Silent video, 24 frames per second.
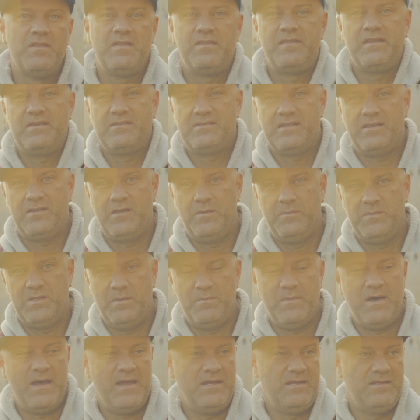of the things that come to
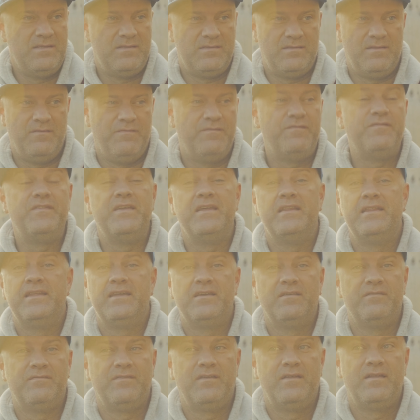mind is the
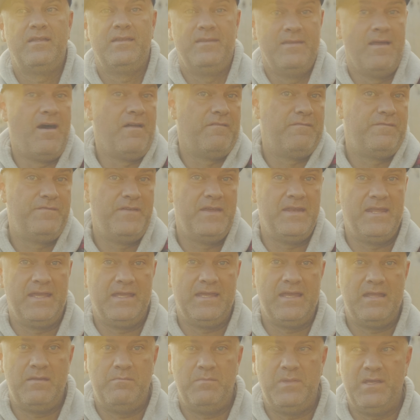feeling of not fitting
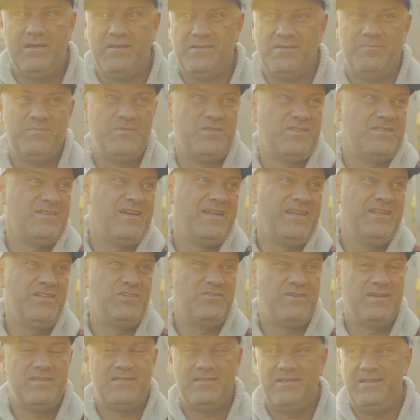in because I'm just not
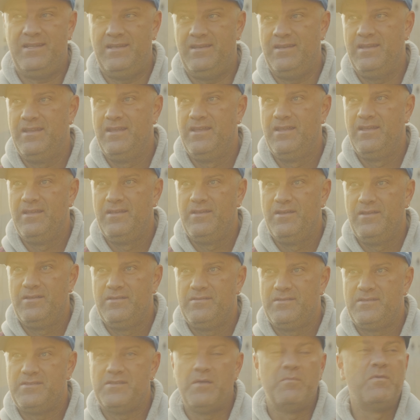interested in
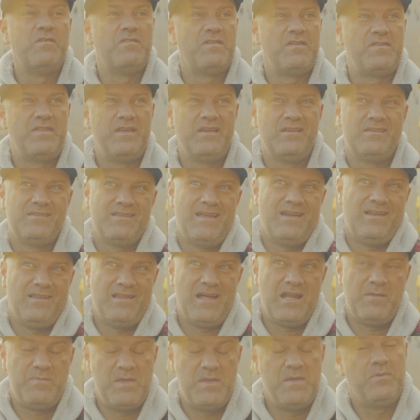some of the things that a
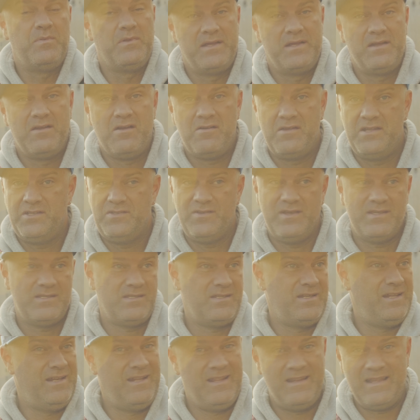lot of people here are interested
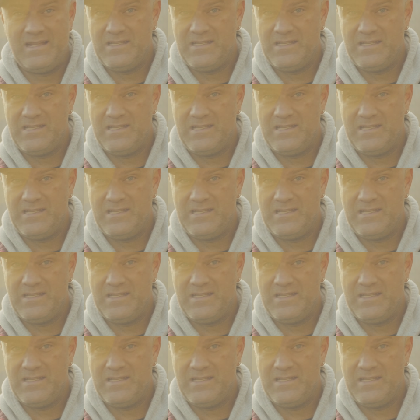in, and